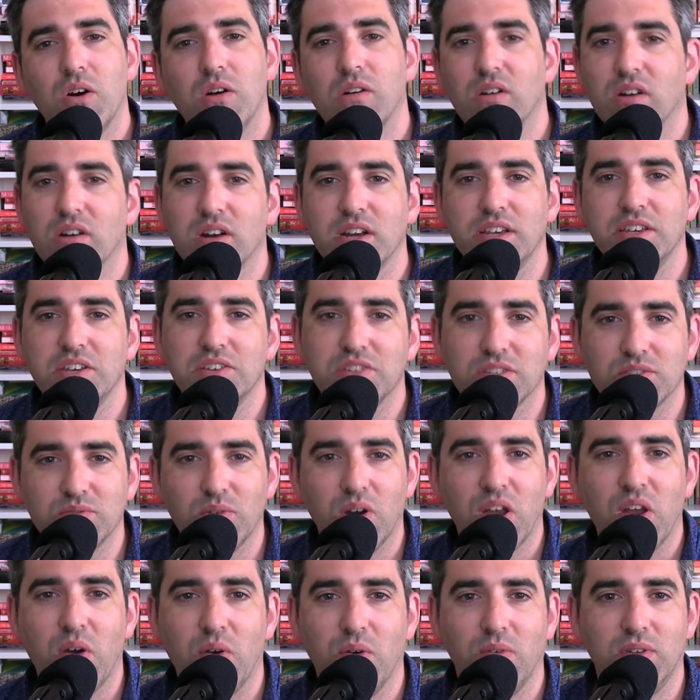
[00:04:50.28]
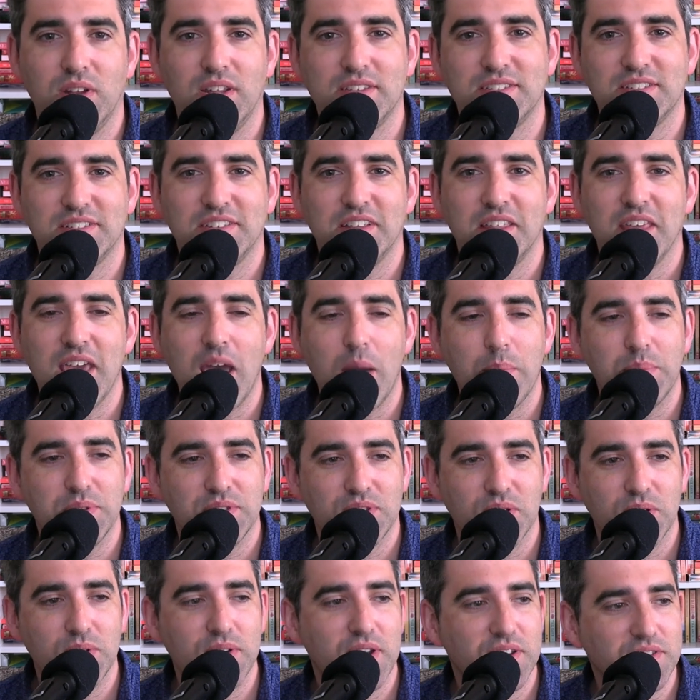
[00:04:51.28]
or you just want to listen to the
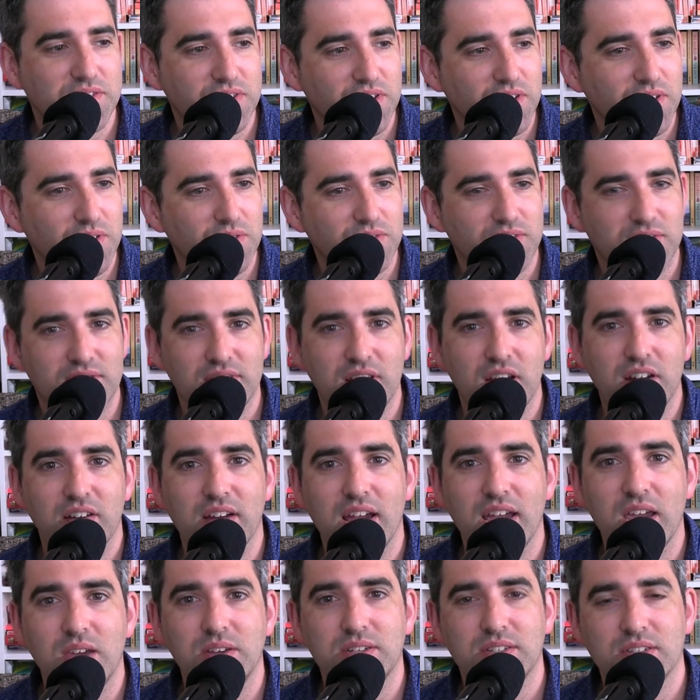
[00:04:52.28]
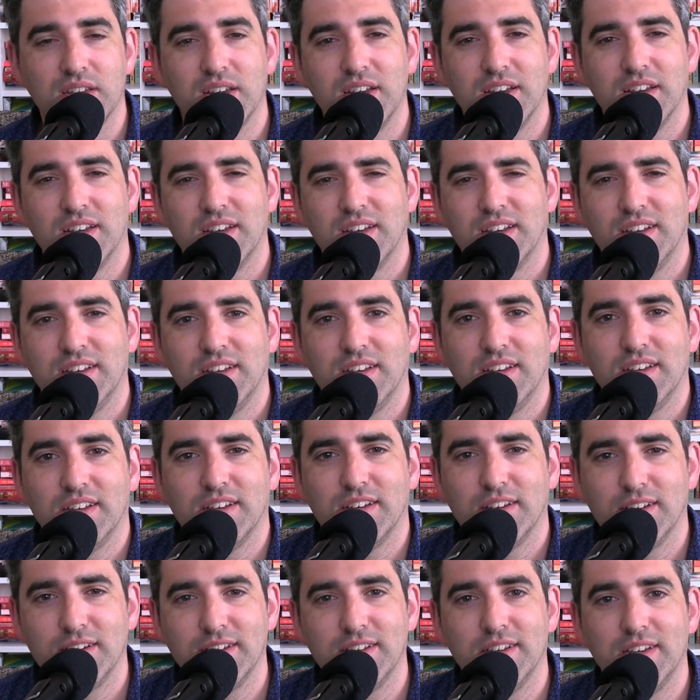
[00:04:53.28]
episode as you stare out
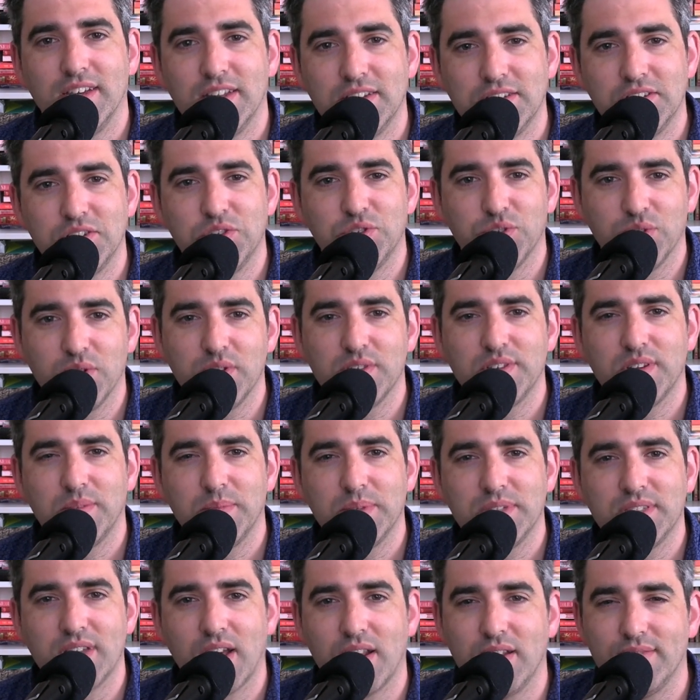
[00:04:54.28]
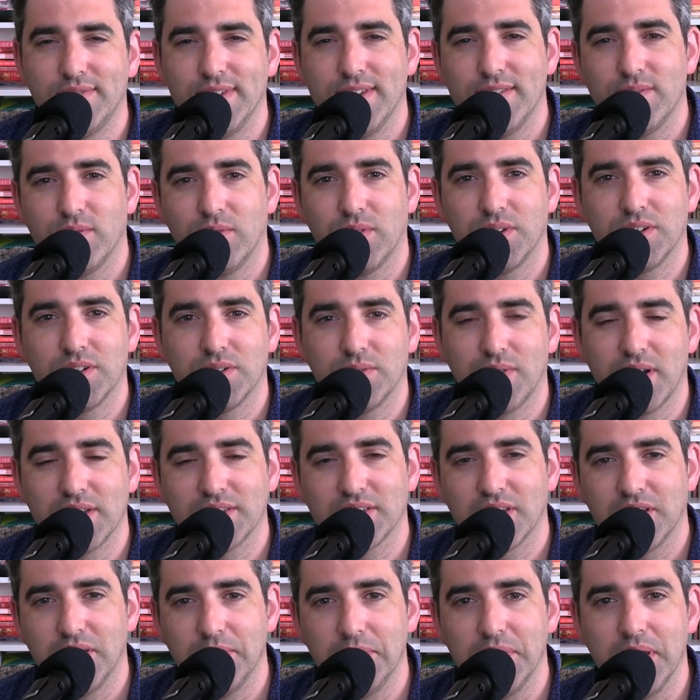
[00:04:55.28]
into Jerusalem and Tel Aviv and wonder
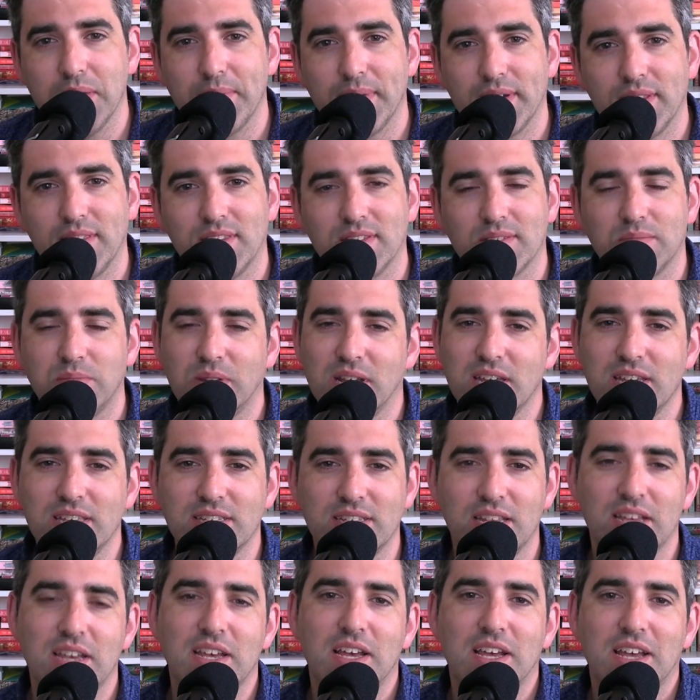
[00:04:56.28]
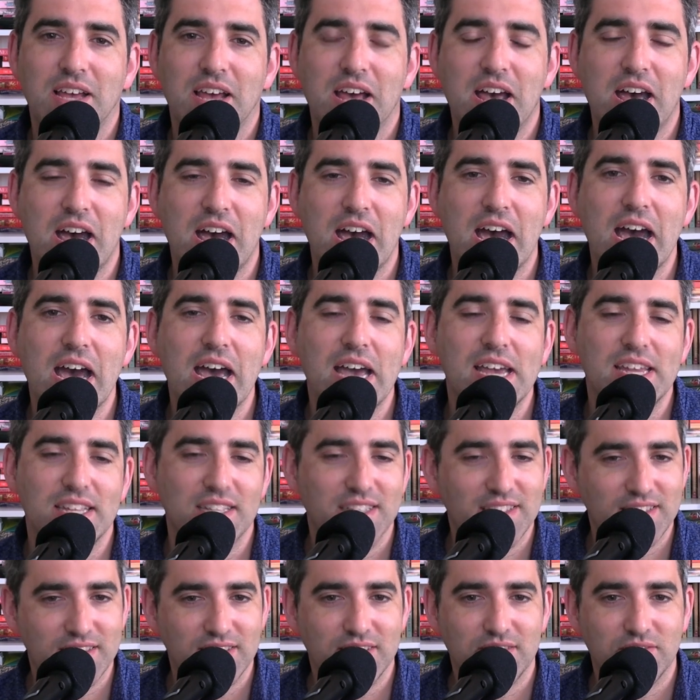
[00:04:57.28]
what's going to be about this place,
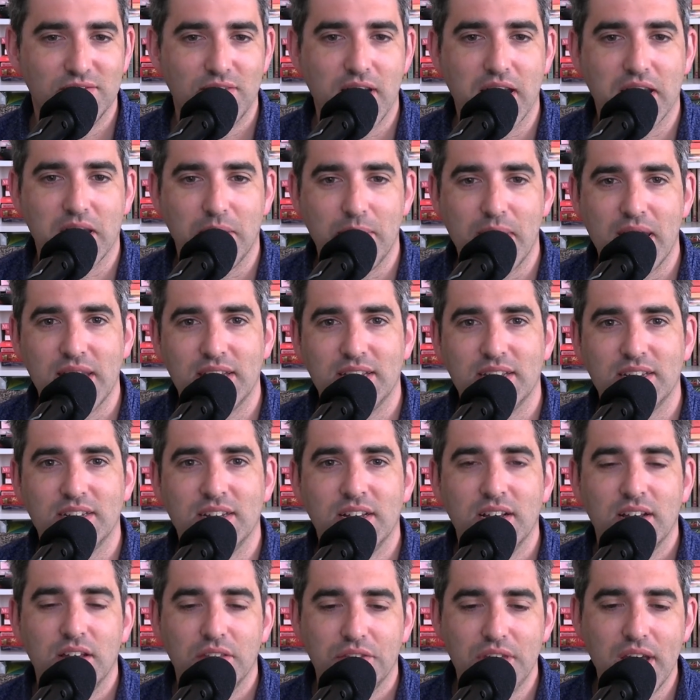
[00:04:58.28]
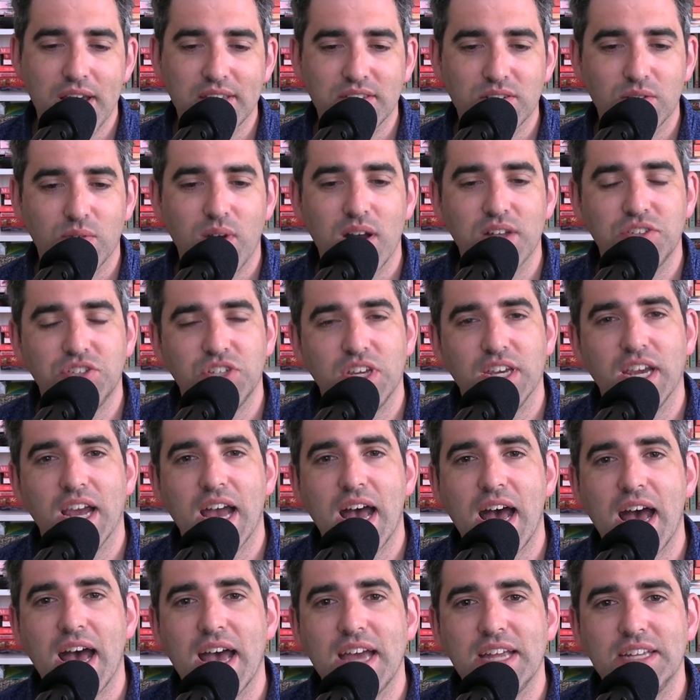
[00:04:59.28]
recommended. Thanks for watching.
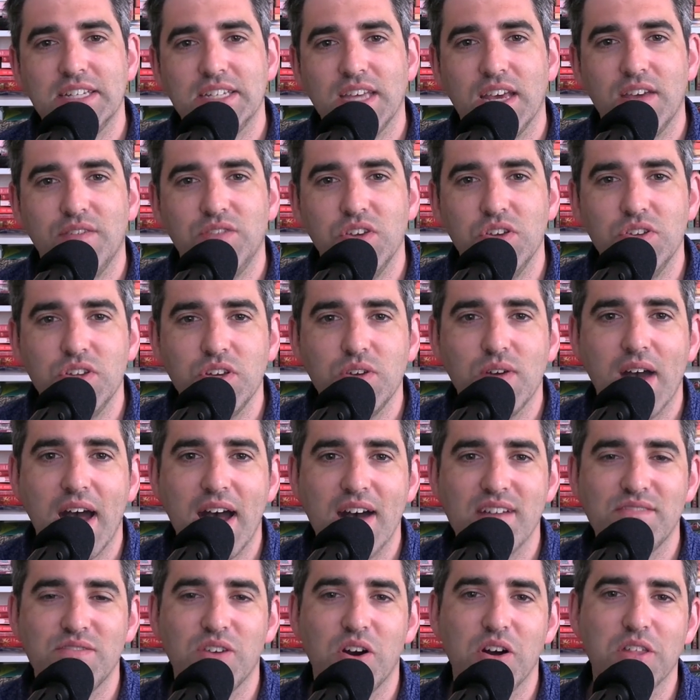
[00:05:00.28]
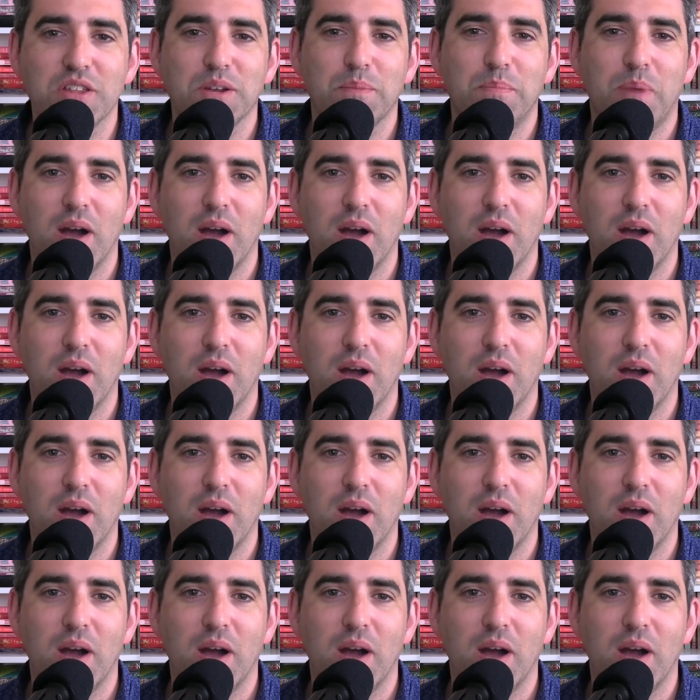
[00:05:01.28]
And if you do have other